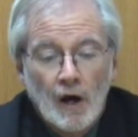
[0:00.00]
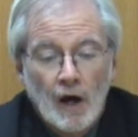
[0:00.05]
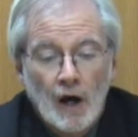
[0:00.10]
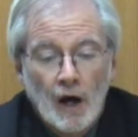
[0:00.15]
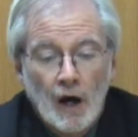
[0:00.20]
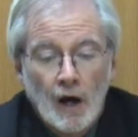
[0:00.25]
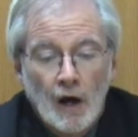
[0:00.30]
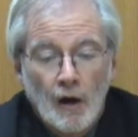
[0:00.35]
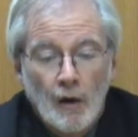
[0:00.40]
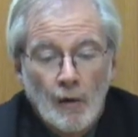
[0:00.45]

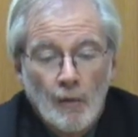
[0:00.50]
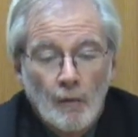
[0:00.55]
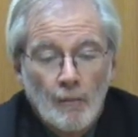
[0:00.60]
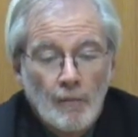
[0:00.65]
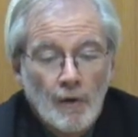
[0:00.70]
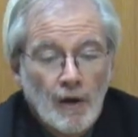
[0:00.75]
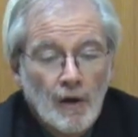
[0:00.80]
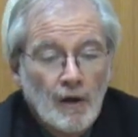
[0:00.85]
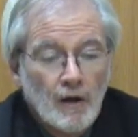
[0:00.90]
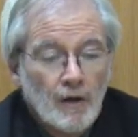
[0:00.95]

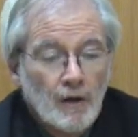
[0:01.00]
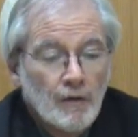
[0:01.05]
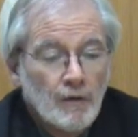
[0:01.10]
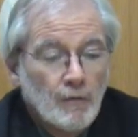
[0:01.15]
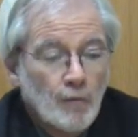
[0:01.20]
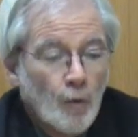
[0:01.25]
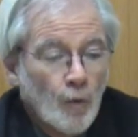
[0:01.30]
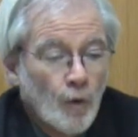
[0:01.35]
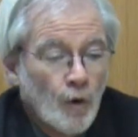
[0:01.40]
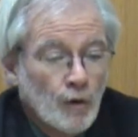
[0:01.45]

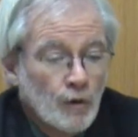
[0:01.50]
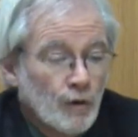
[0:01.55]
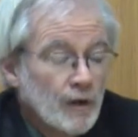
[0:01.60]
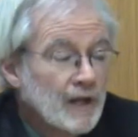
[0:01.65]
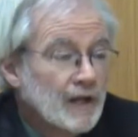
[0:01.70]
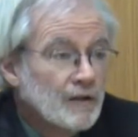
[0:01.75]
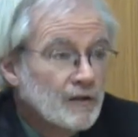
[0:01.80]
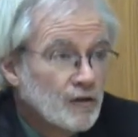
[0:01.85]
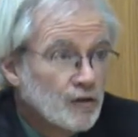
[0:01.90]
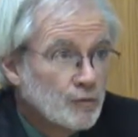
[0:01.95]
or
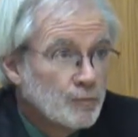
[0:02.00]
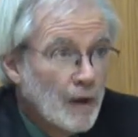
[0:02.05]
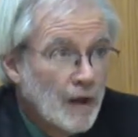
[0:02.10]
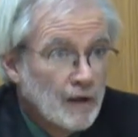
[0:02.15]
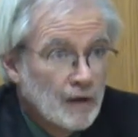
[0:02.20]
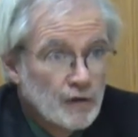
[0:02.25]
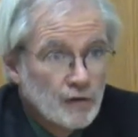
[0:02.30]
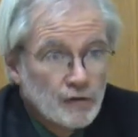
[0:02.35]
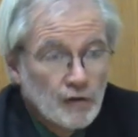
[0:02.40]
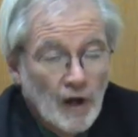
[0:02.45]
looking at the
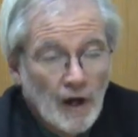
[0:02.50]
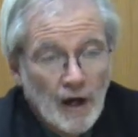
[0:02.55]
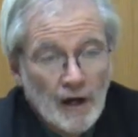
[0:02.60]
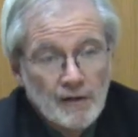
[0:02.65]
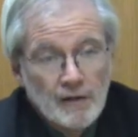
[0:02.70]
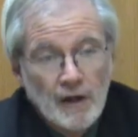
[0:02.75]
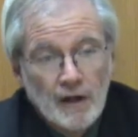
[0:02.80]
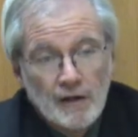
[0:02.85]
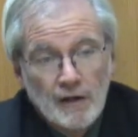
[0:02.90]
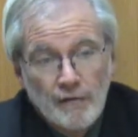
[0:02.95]
spending
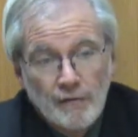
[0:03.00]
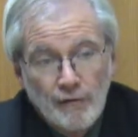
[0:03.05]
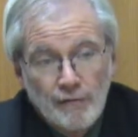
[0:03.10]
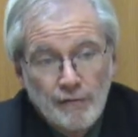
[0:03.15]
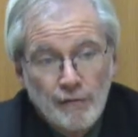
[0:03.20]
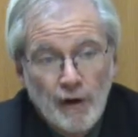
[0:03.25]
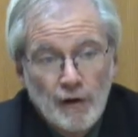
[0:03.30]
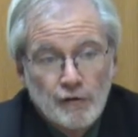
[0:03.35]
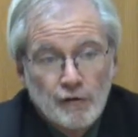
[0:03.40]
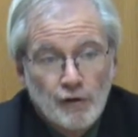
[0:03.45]
side, the idea of a
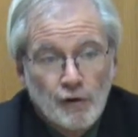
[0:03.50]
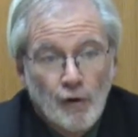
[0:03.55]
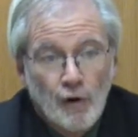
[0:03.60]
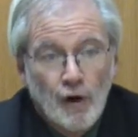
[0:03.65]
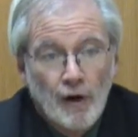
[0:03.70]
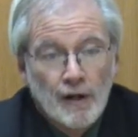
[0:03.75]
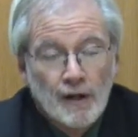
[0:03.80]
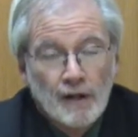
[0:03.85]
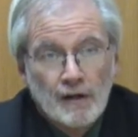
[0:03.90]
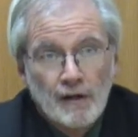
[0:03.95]
forensic
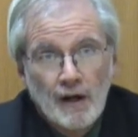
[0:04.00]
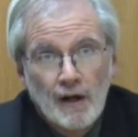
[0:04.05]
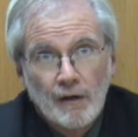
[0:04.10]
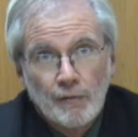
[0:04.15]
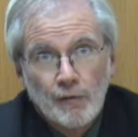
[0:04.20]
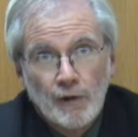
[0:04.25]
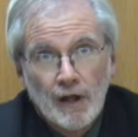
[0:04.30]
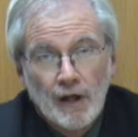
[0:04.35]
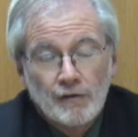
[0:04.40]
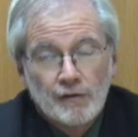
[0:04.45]
audit. I
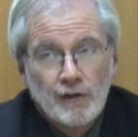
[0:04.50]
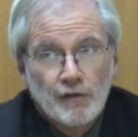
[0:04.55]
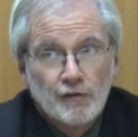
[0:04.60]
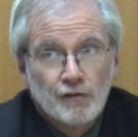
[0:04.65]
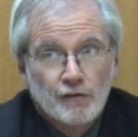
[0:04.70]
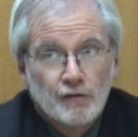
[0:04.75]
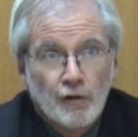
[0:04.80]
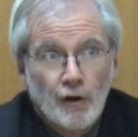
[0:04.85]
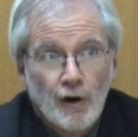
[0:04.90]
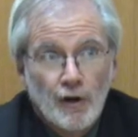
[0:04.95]
realize
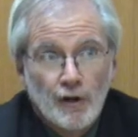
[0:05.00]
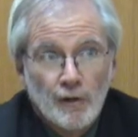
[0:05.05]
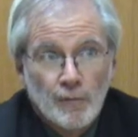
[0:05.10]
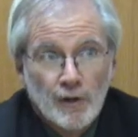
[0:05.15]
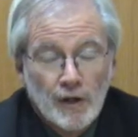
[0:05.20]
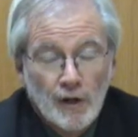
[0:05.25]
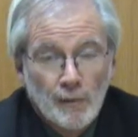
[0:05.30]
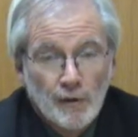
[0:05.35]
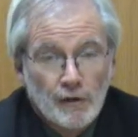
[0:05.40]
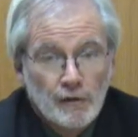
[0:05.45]
that's starting to
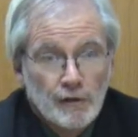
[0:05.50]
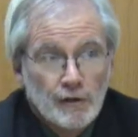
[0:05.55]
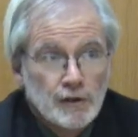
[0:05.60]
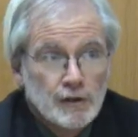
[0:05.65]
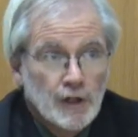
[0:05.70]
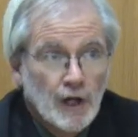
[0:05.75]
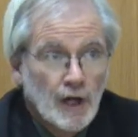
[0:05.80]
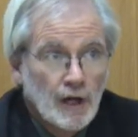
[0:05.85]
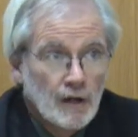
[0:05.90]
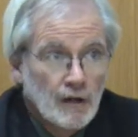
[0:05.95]
become a
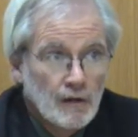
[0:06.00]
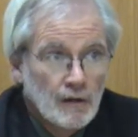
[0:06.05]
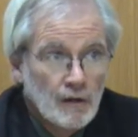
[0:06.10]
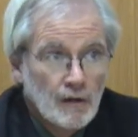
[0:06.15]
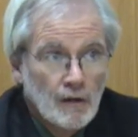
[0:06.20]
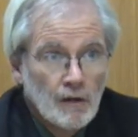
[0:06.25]
cliche,